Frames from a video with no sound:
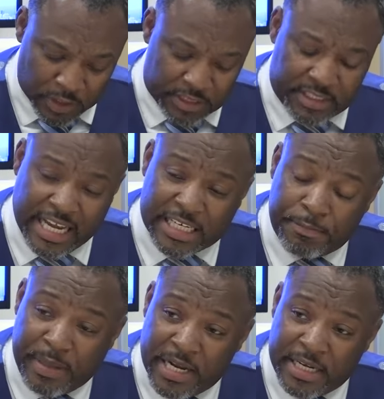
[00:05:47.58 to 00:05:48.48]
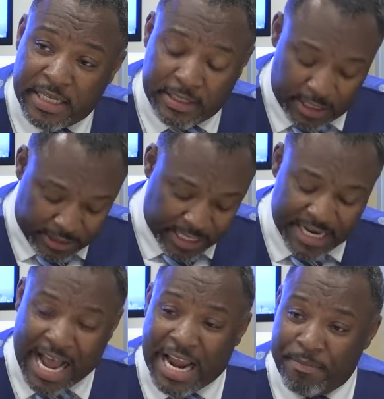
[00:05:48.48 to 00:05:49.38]
$6 billion to
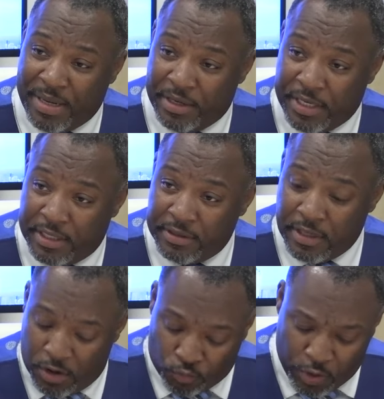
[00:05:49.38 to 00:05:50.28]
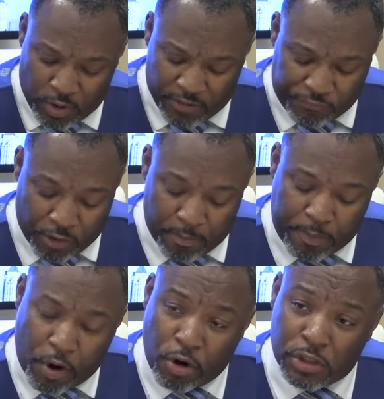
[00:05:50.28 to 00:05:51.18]
$9 billion. We went from
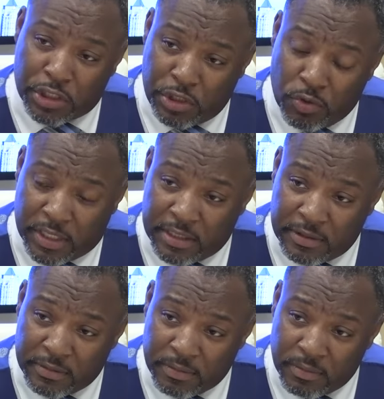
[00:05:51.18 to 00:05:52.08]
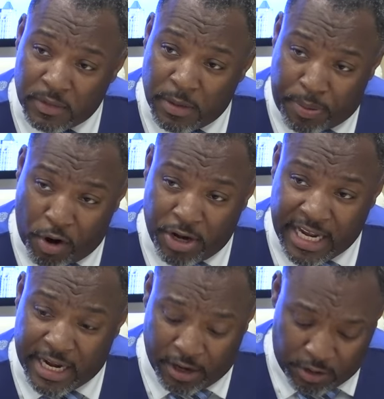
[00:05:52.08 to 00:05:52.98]
per student per
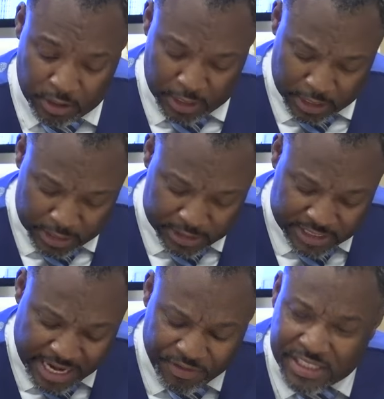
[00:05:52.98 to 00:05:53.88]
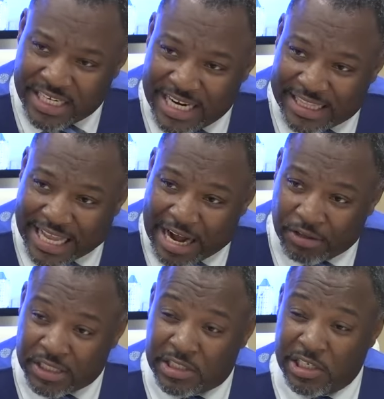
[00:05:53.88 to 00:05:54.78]
year,
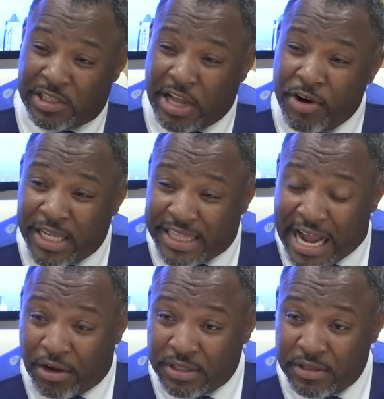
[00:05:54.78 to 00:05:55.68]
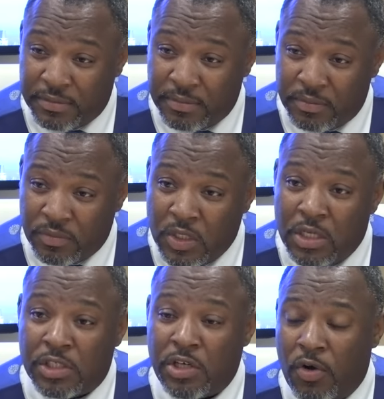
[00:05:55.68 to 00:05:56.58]
$17,000 to $30,000.
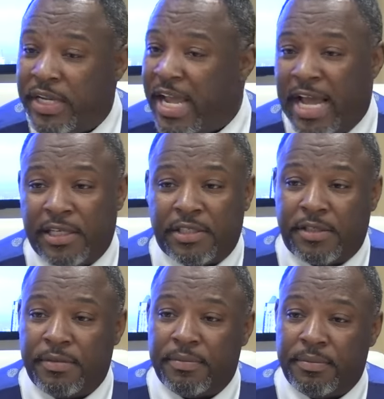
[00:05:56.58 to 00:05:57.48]
So yes,